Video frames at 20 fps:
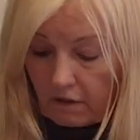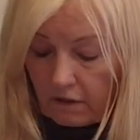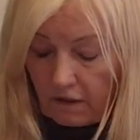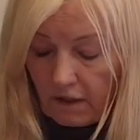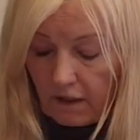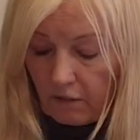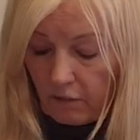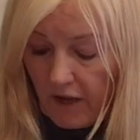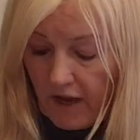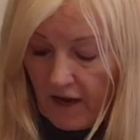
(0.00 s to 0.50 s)

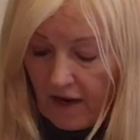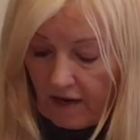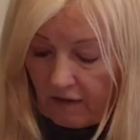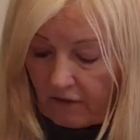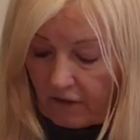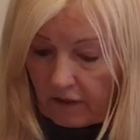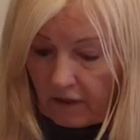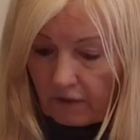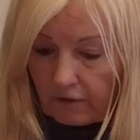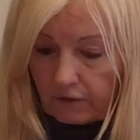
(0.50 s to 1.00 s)
Then we
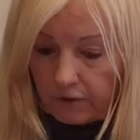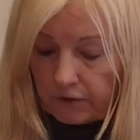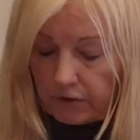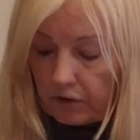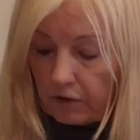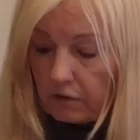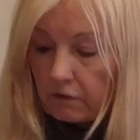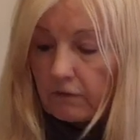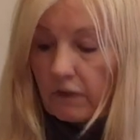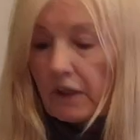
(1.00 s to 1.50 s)
have another
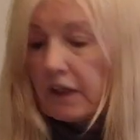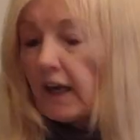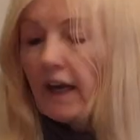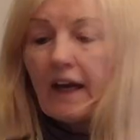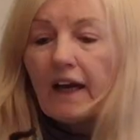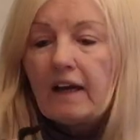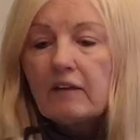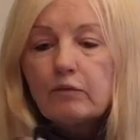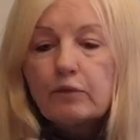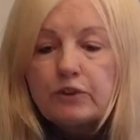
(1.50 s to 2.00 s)
stove that I
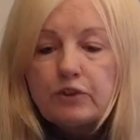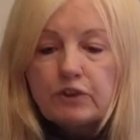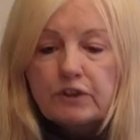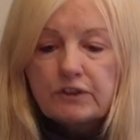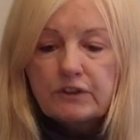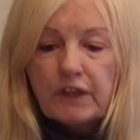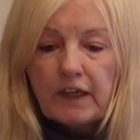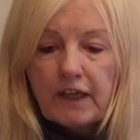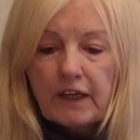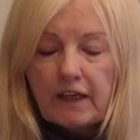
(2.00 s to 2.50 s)
have, which
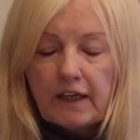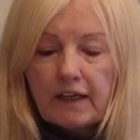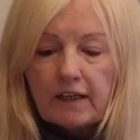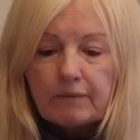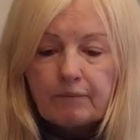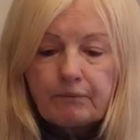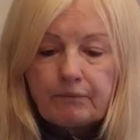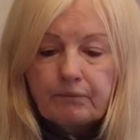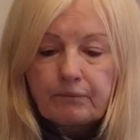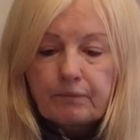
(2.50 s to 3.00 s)
is
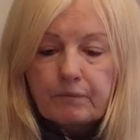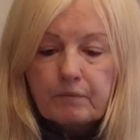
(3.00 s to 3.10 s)
a